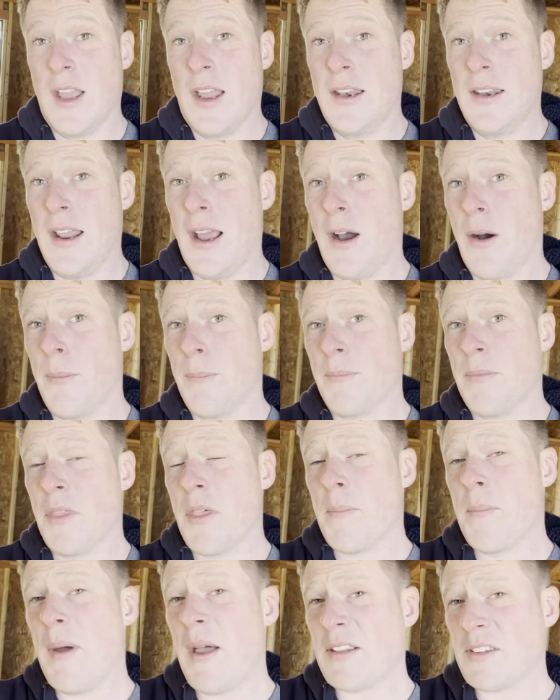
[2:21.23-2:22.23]
Now,
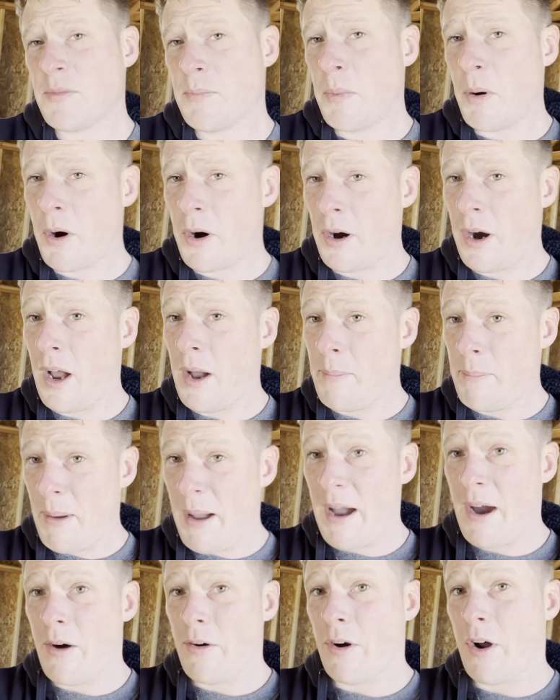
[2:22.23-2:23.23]
the best part
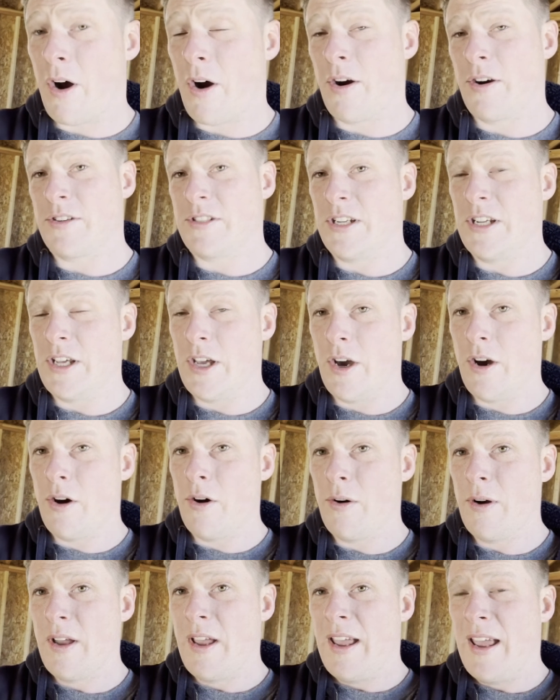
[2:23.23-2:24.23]
about
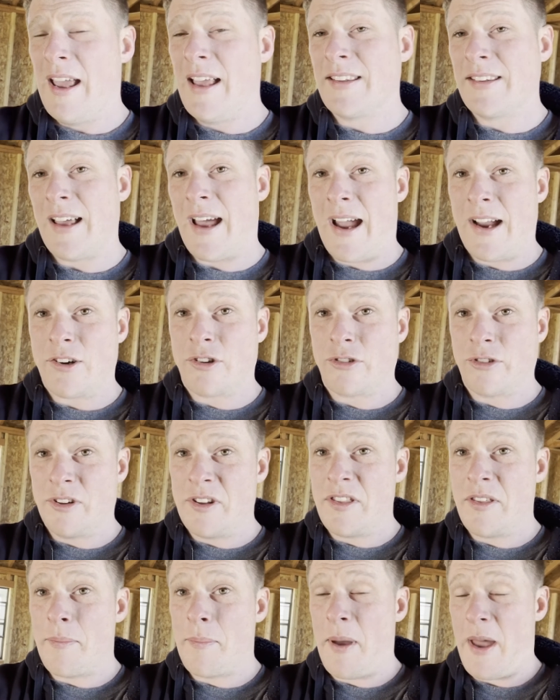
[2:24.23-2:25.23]
RTO is
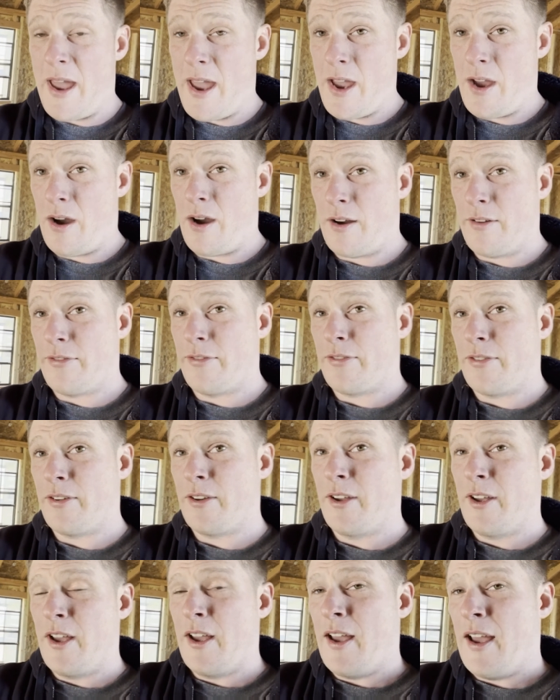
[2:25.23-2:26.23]
actually the payoff.
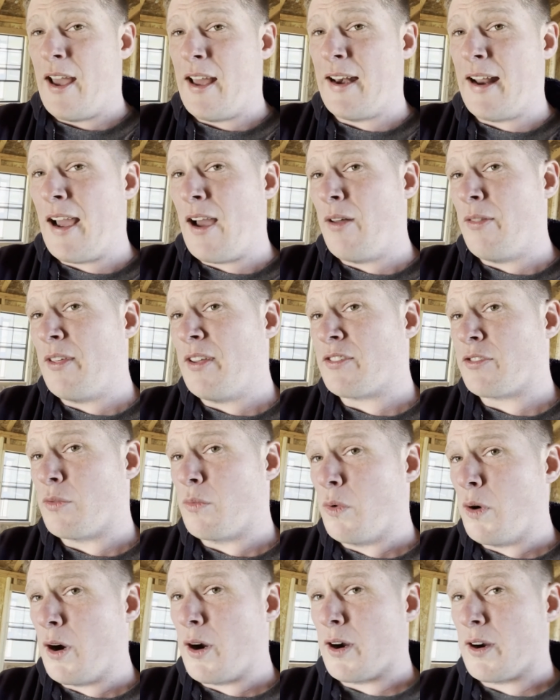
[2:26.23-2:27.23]
And how this
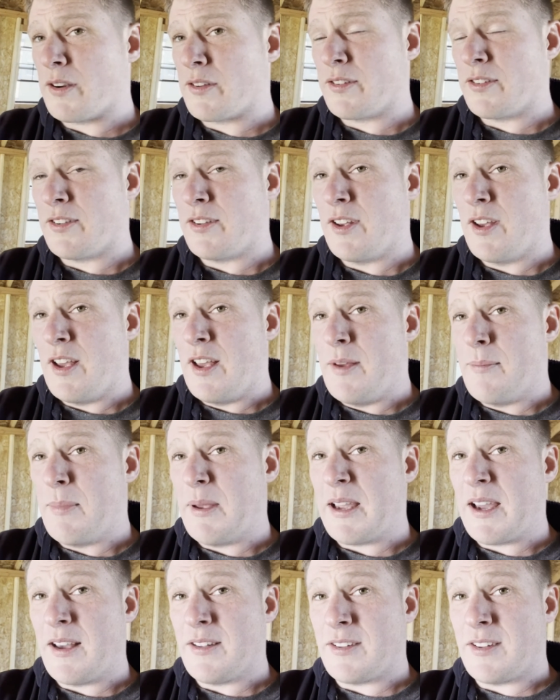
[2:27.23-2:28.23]
works,
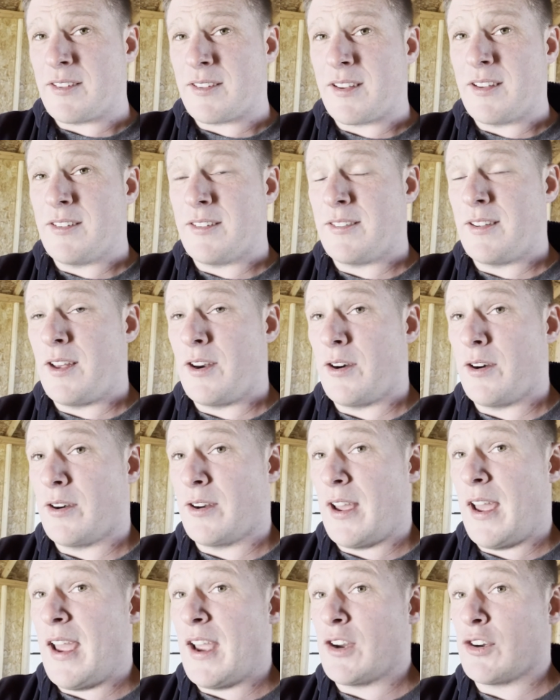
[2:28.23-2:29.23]
because it's
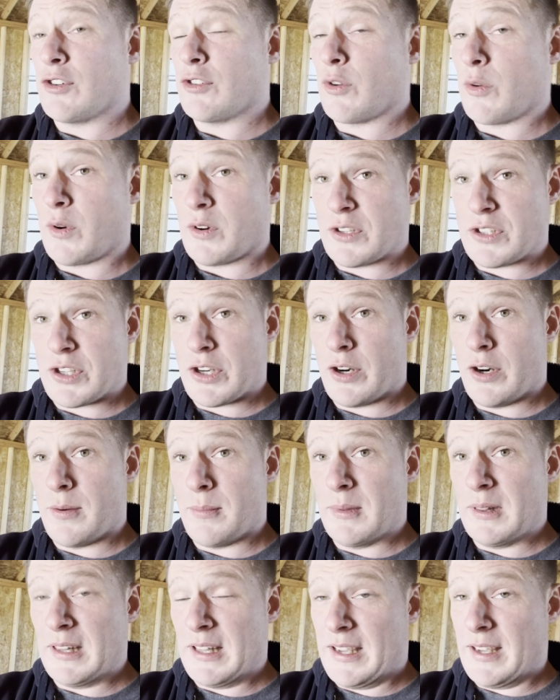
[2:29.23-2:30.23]
considered a
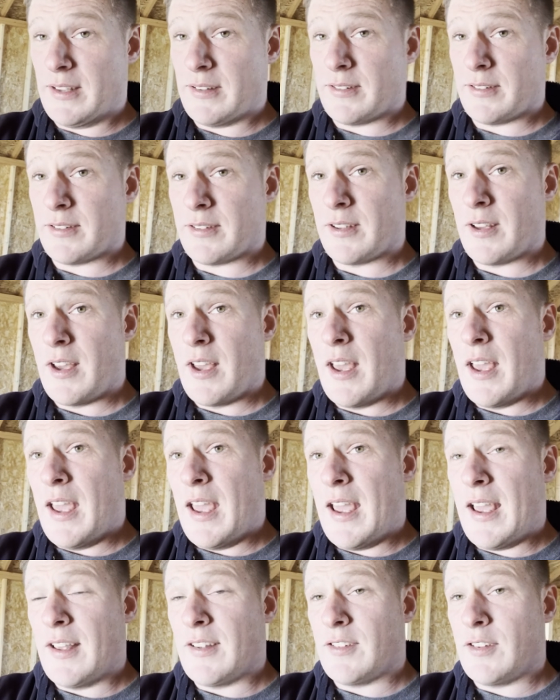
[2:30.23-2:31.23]
short-term lease,
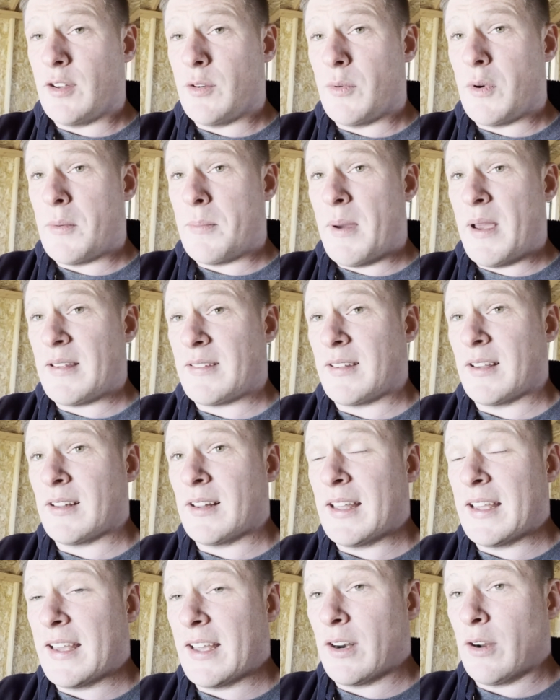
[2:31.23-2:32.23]
is you would
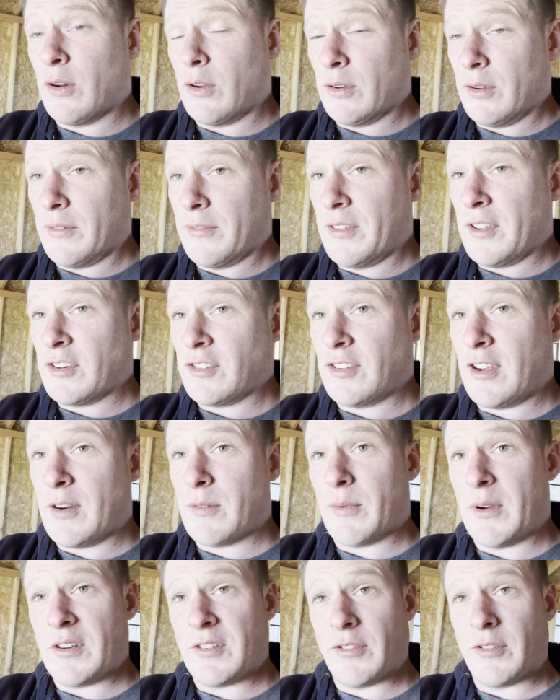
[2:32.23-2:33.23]
basically get a hold of the
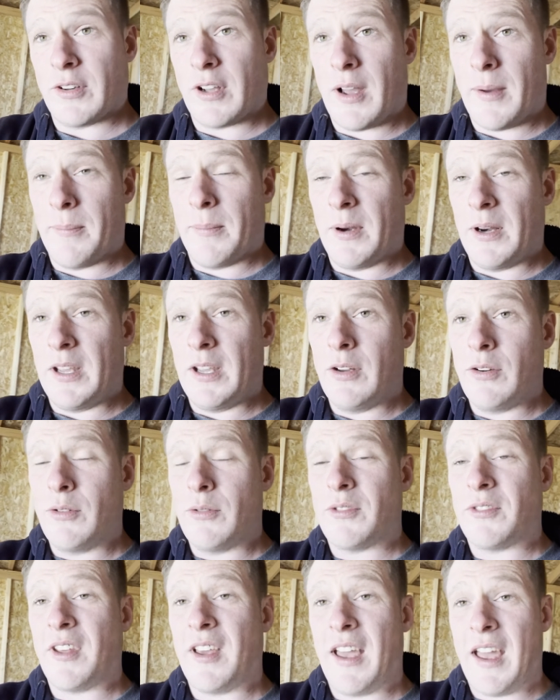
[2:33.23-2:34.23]
shed rental company and
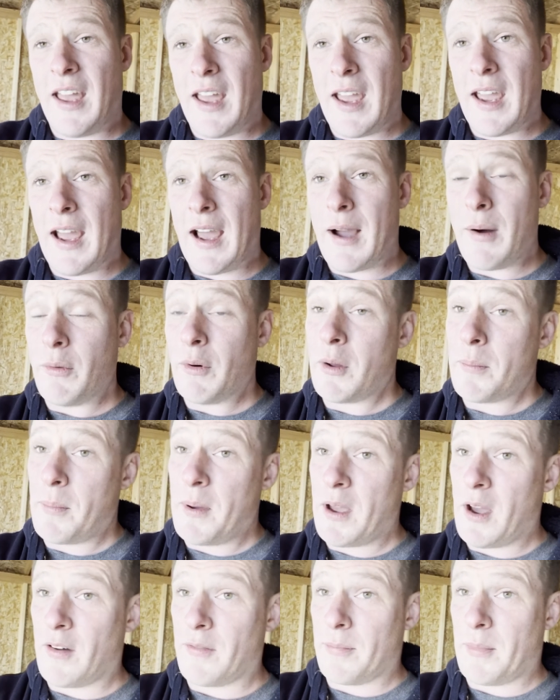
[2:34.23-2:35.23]
you say, hey, I want to
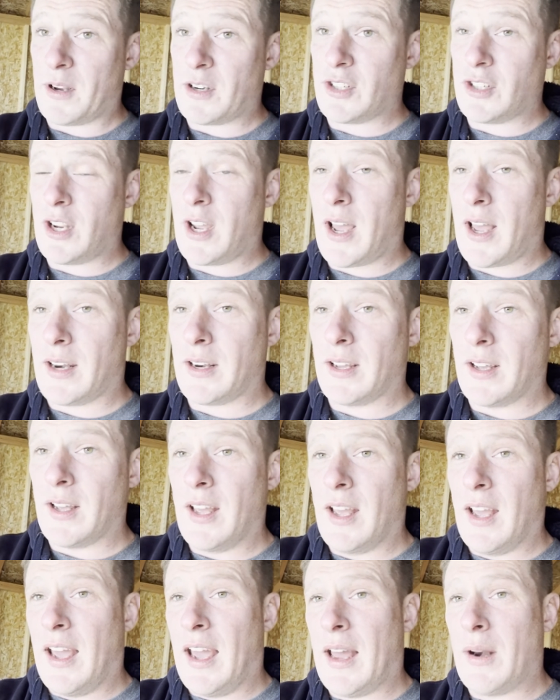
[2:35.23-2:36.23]
pay off my shed.
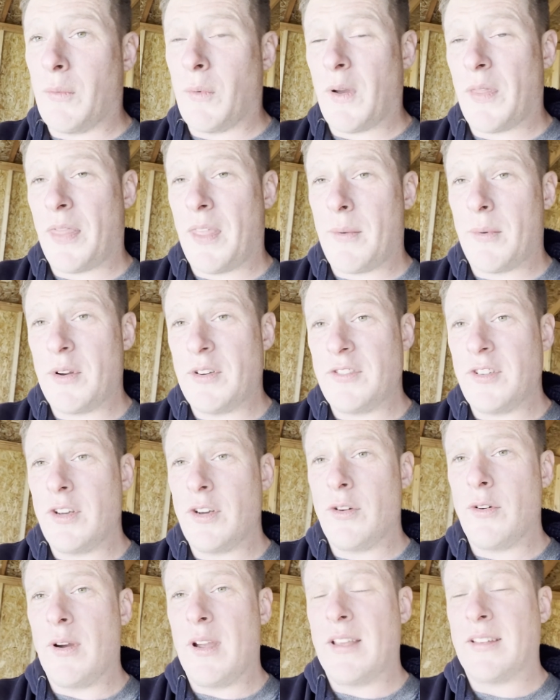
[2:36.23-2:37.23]
And what they would
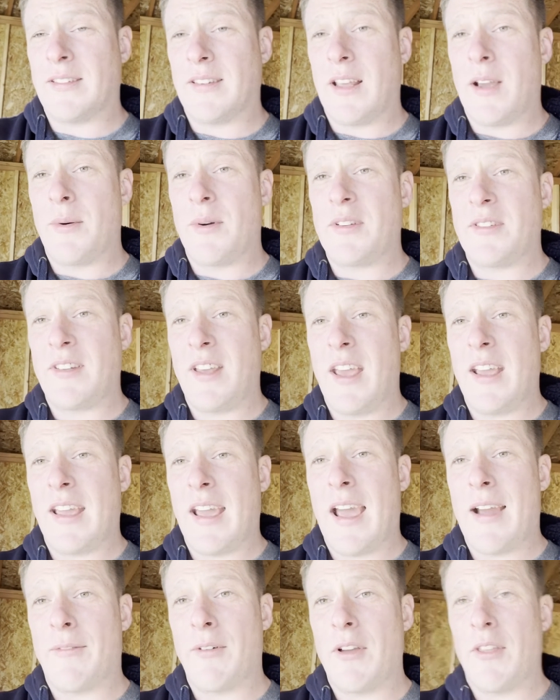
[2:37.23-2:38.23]
do is they would take
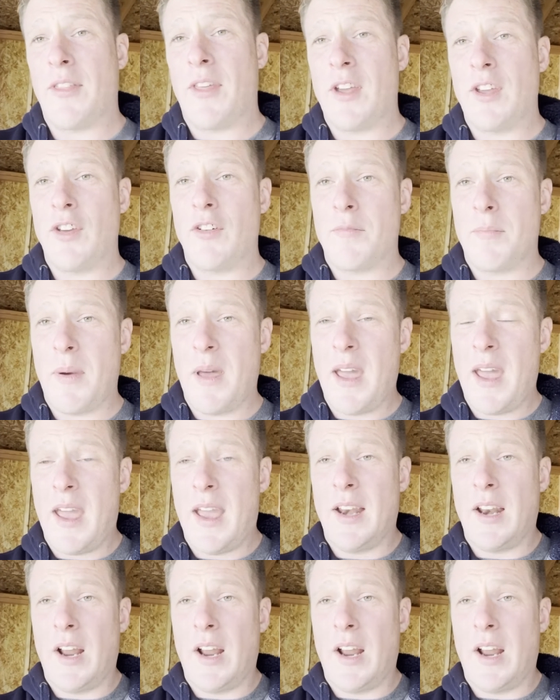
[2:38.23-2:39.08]
everything you've paid